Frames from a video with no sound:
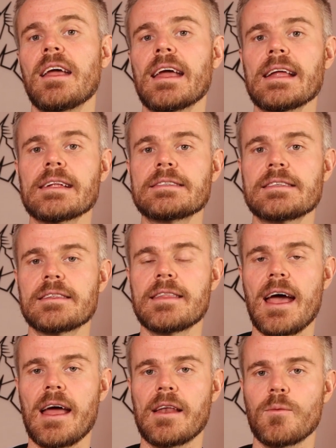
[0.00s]
It's
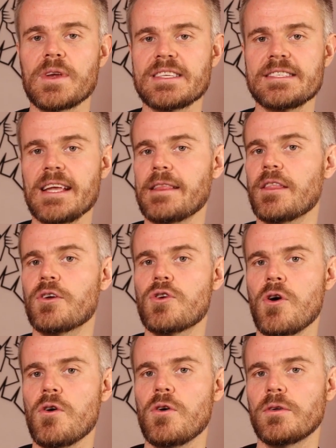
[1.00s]
that we set the
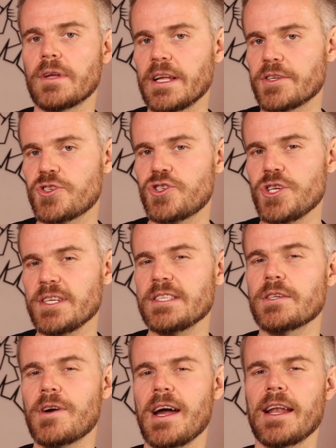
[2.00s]
goal at just
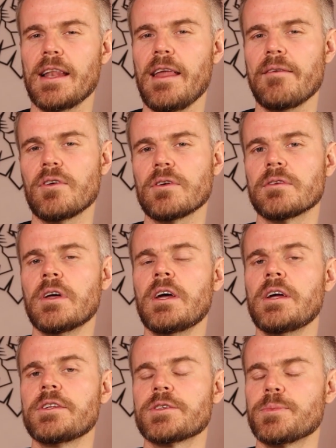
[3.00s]
the right level
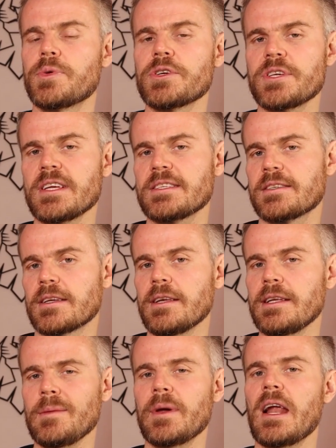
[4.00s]
to push us a
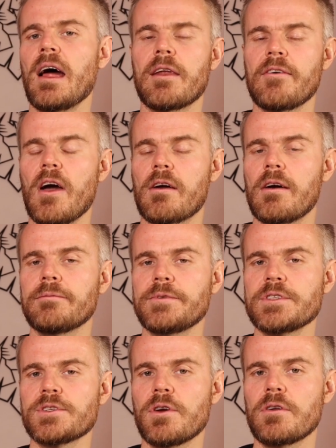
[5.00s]
little bit out of our
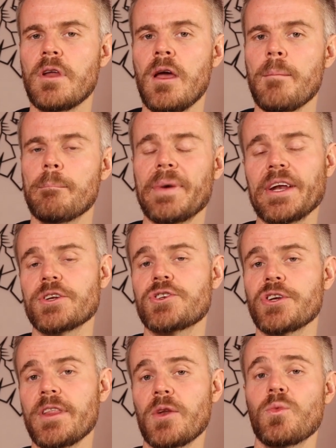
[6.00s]
comfort zone, but
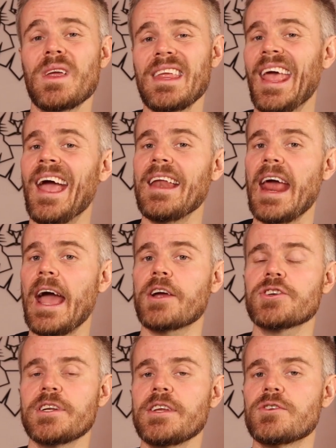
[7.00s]
ensure that we can
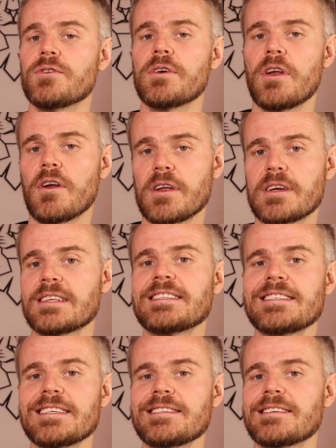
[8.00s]
actually do it on a
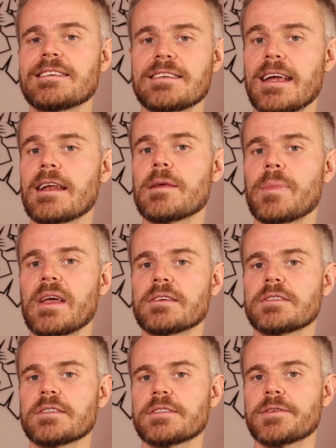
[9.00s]
consistent daily
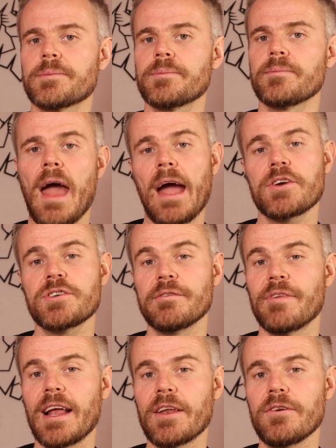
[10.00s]
basis. Action
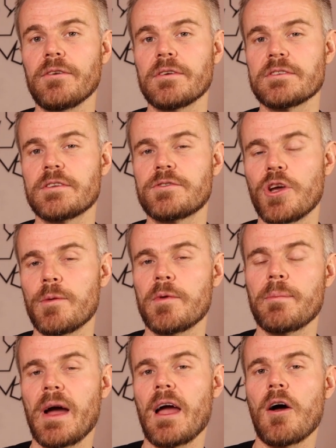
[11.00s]
value is
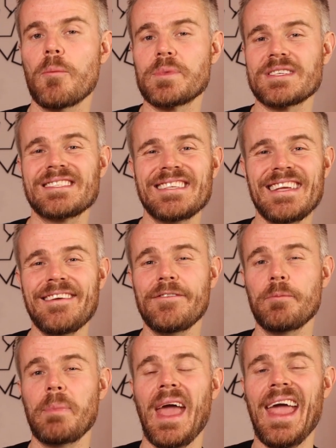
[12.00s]
determined by our
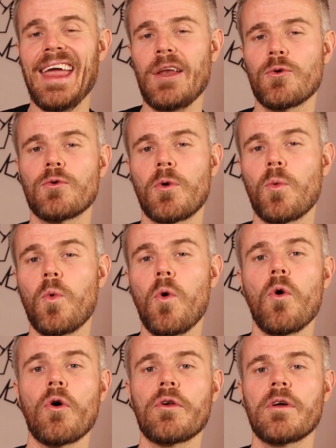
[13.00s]
perceived pain or
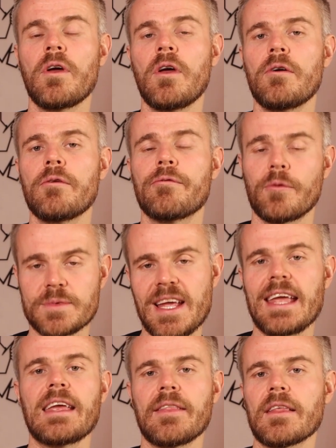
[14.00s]
reward from
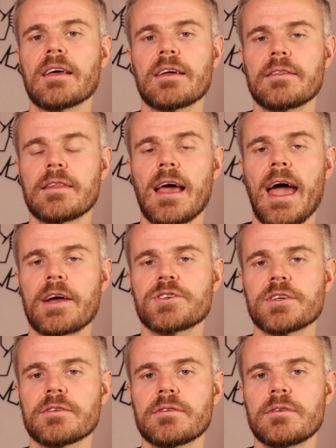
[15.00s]
taking the
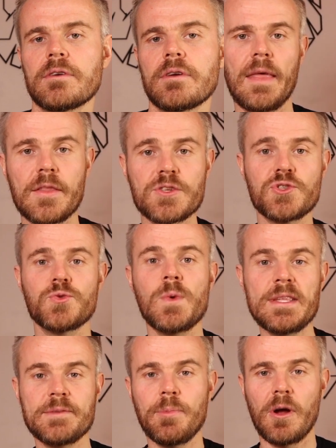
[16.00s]
action. And the
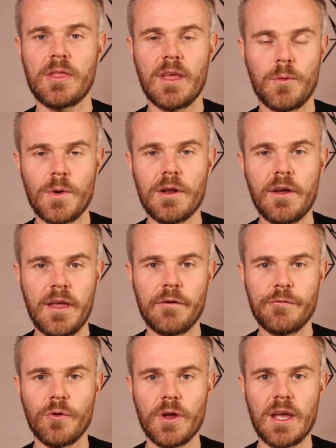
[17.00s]
sweet spot that we're looking
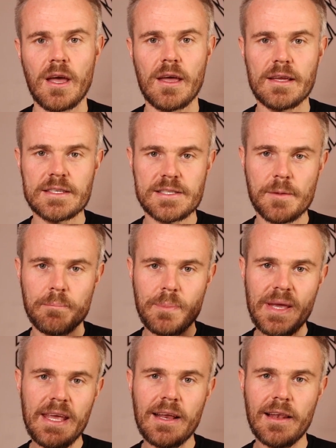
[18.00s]
for here is the
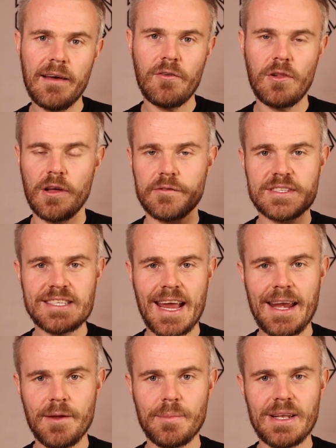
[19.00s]
peak level of
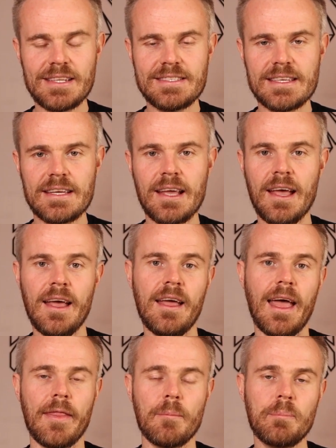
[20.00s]
attainability
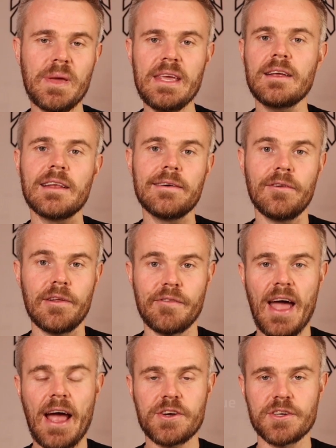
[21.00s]
and the peak level of
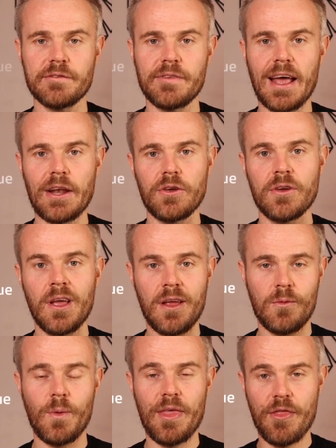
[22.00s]
action value,
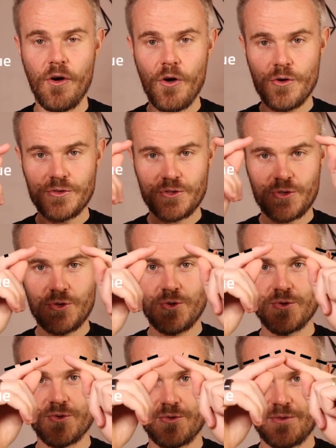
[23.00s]
where those
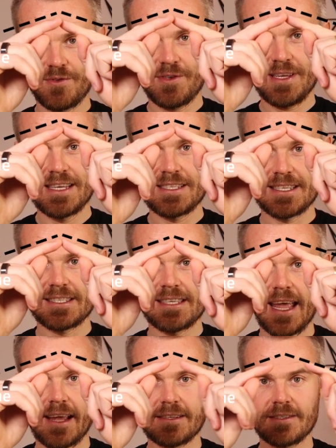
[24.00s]
2
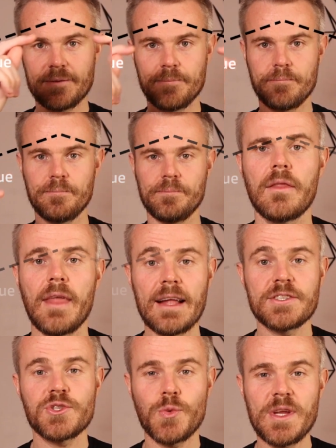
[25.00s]
intersect.
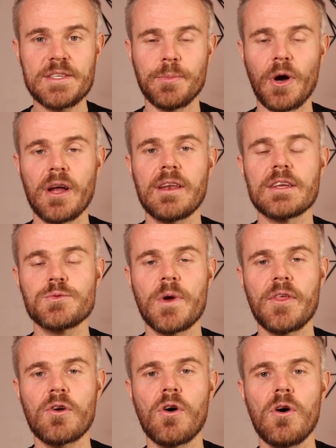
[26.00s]
That sweet spot is
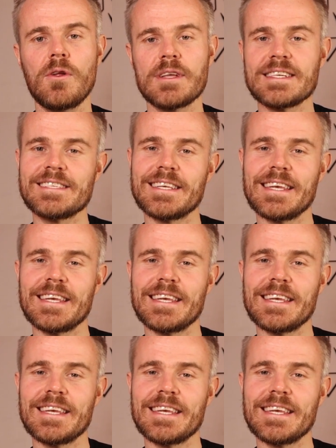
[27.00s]
where the goal is